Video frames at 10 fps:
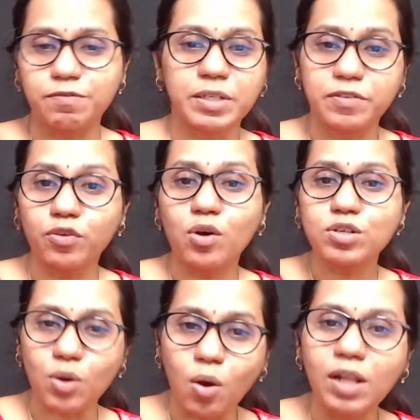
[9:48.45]
But of course,
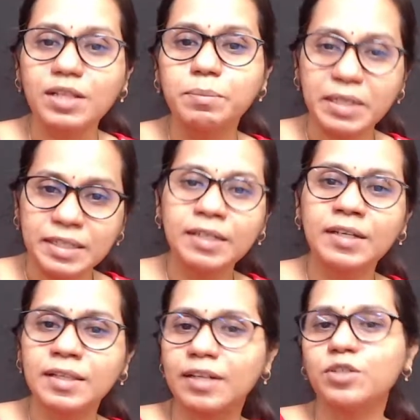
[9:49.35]
all the
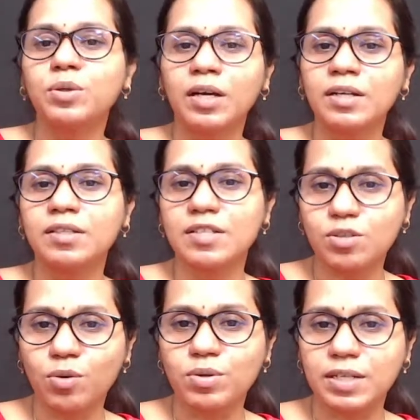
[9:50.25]
material that you learn in this
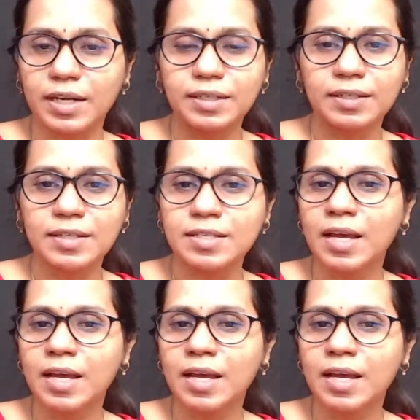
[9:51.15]
course, right? It is